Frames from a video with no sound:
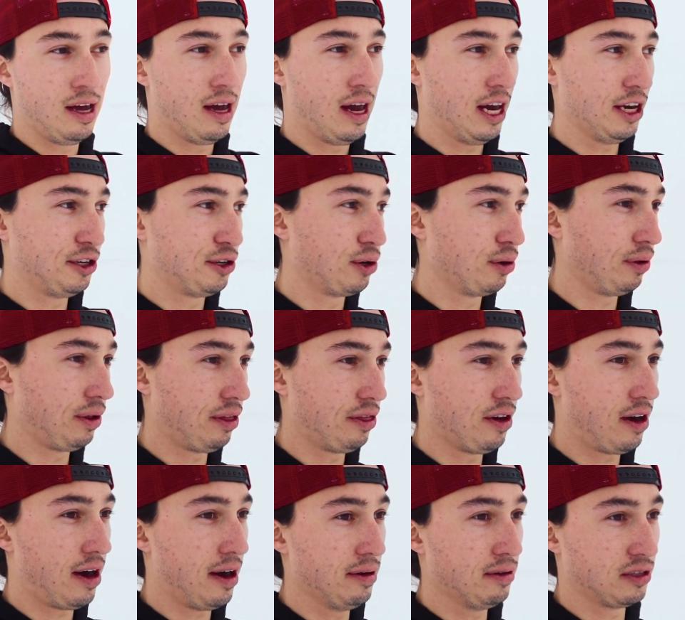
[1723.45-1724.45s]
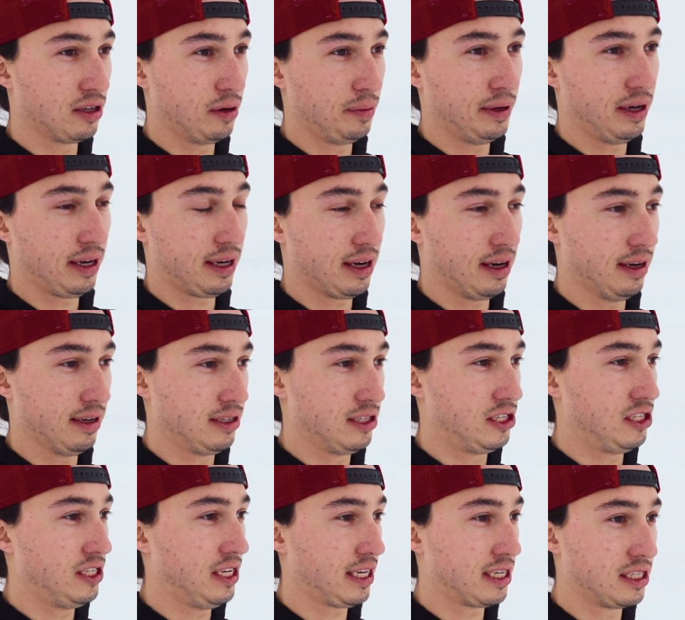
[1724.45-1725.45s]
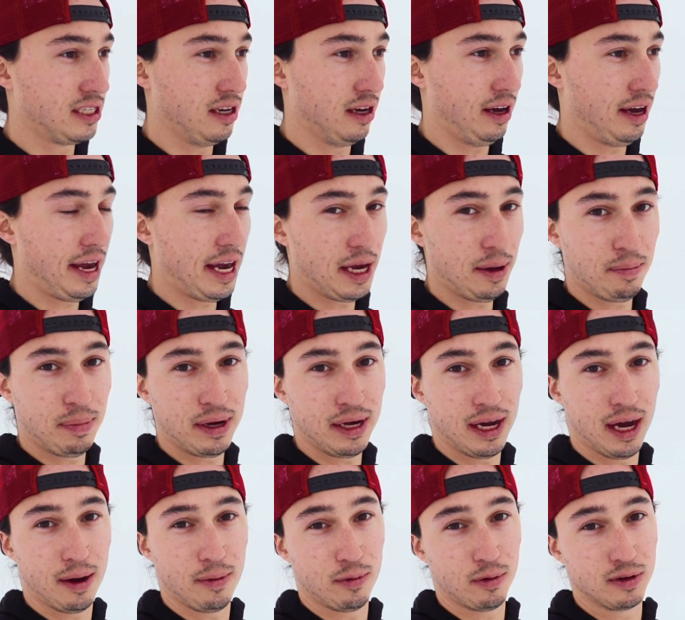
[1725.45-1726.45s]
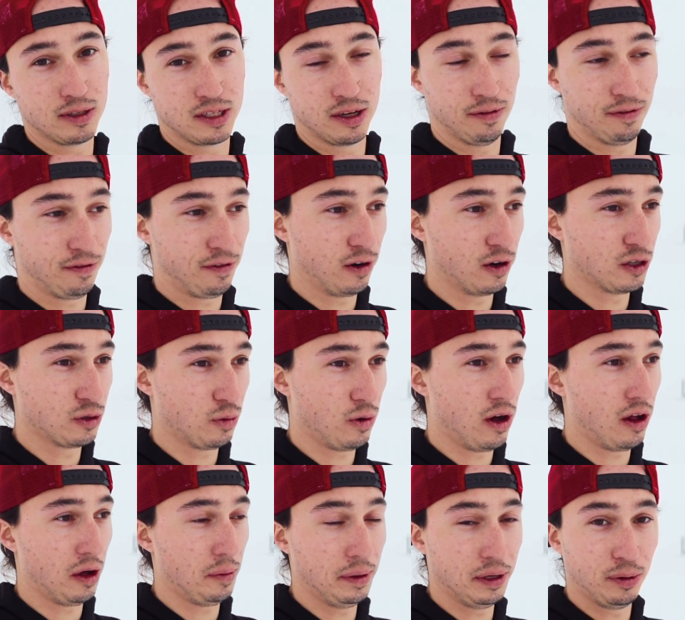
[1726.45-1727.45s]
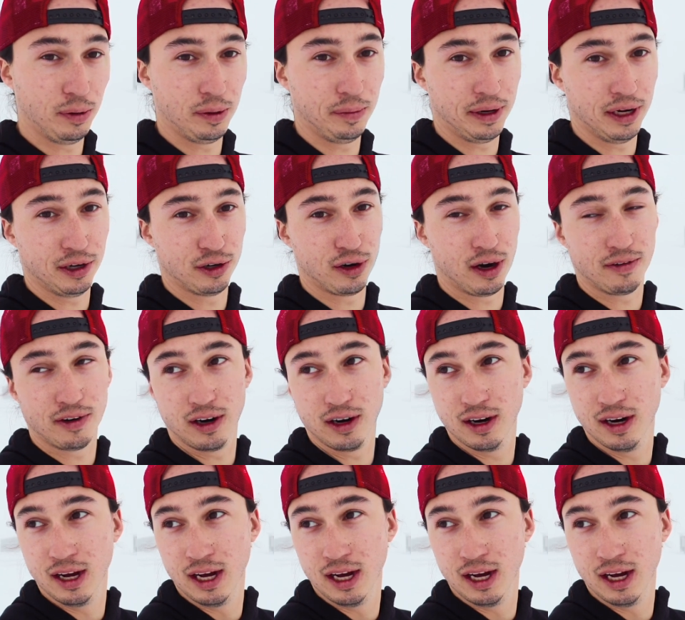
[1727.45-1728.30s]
I truly thought it was gonna be like a 6 to 8 p.m. was the first walleye between me and Trevor.